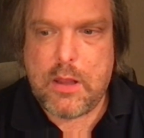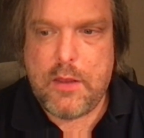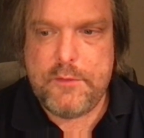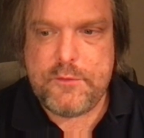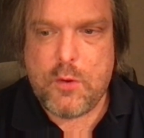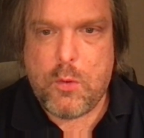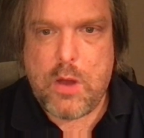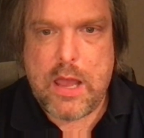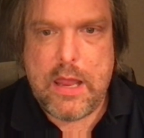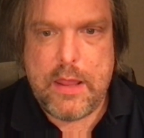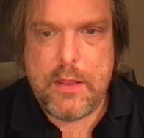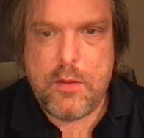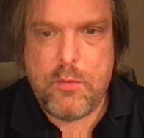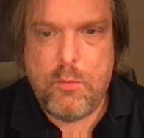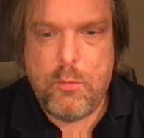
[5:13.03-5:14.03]
So I
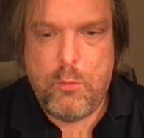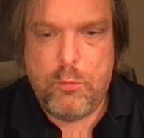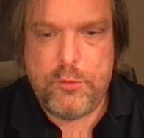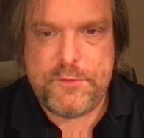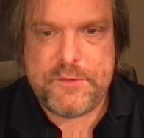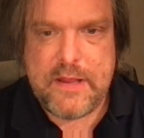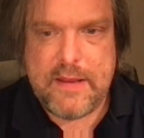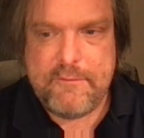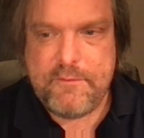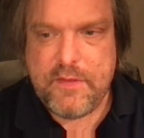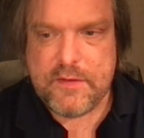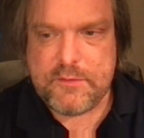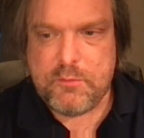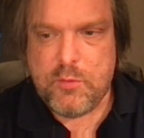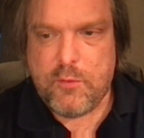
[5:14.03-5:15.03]
saved
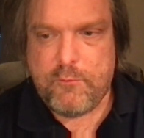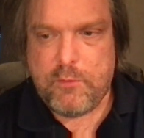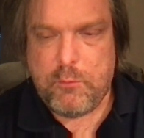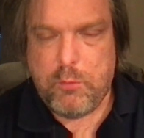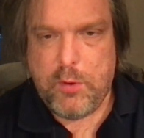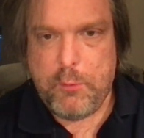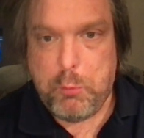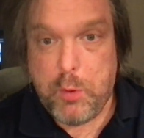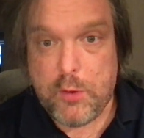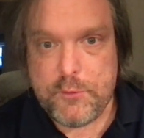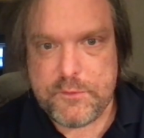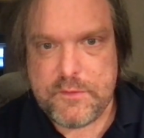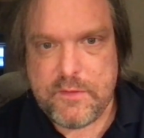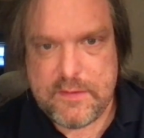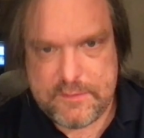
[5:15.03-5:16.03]
this move, and we will
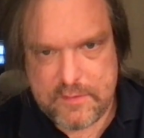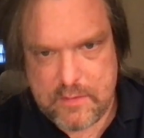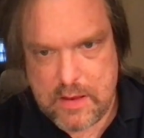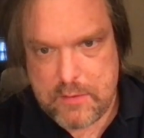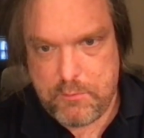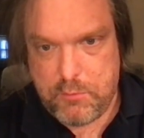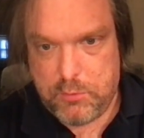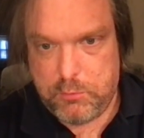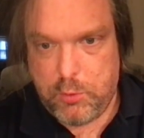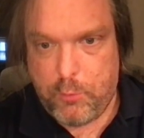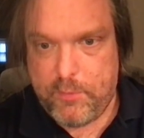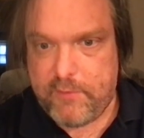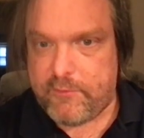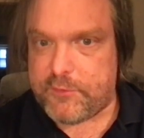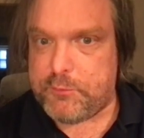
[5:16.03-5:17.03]
see this, a little
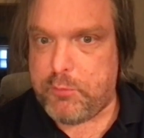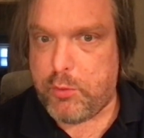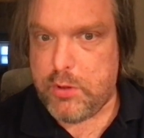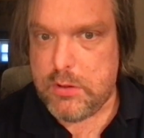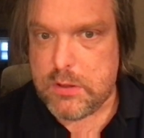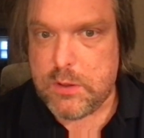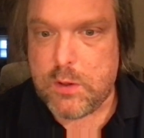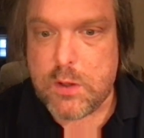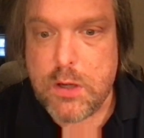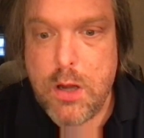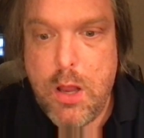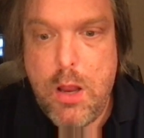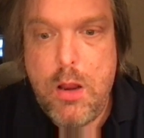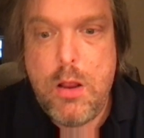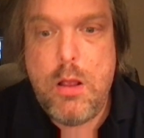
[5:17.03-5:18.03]
bit of a spoiler alert,
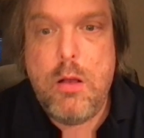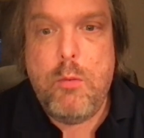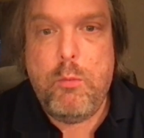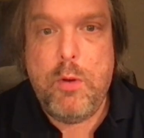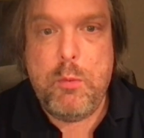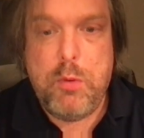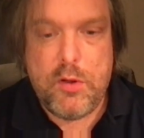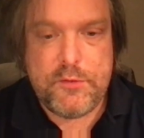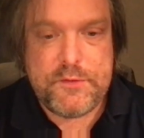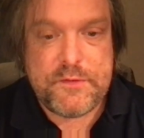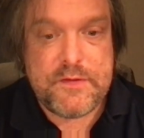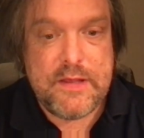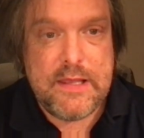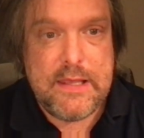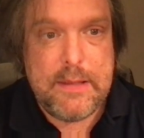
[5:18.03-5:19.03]
we will
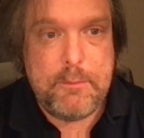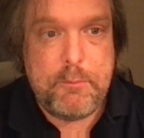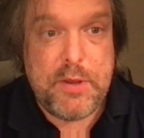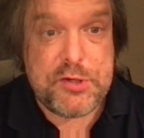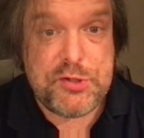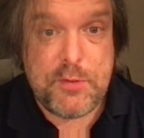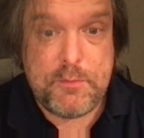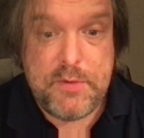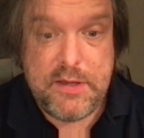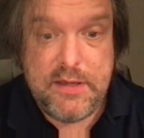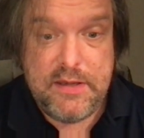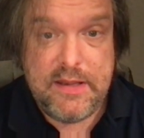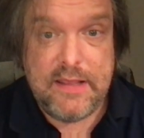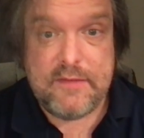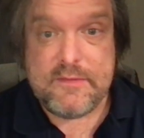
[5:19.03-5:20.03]
see bishop
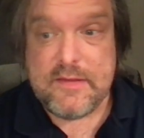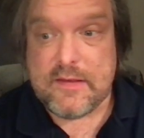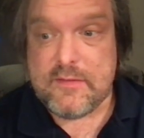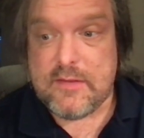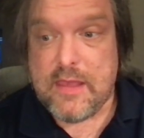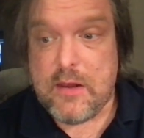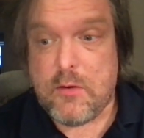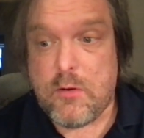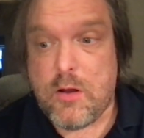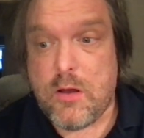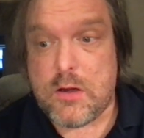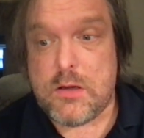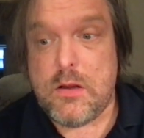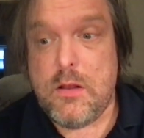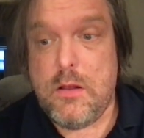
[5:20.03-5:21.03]
d6 later
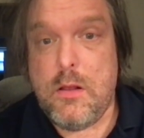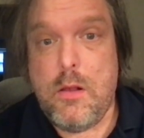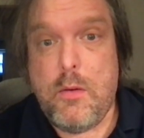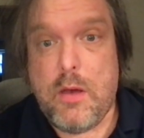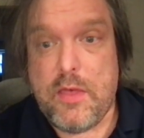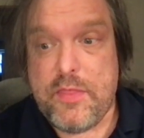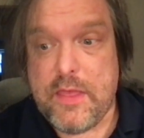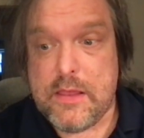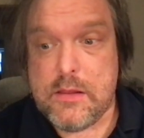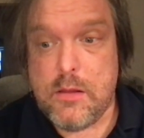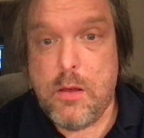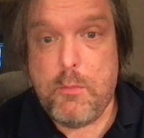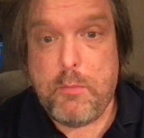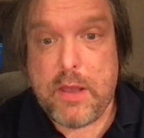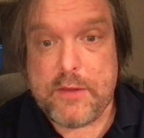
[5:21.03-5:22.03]
on. I think
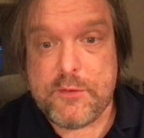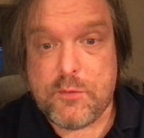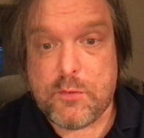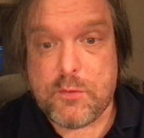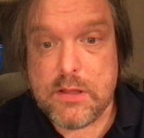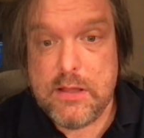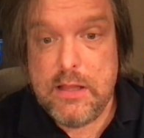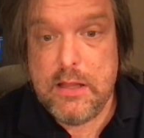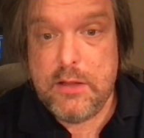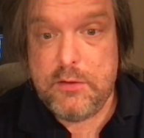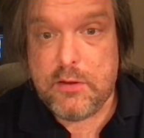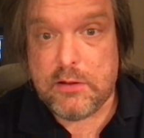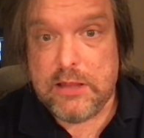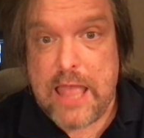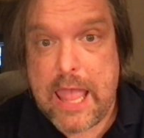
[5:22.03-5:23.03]
by sort of
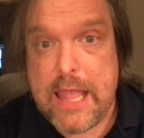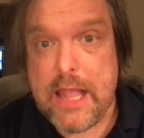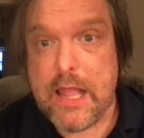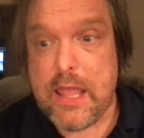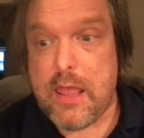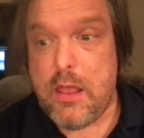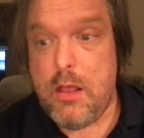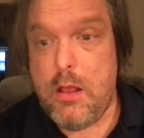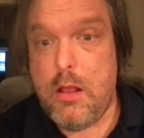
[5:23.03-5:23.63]
delaying it,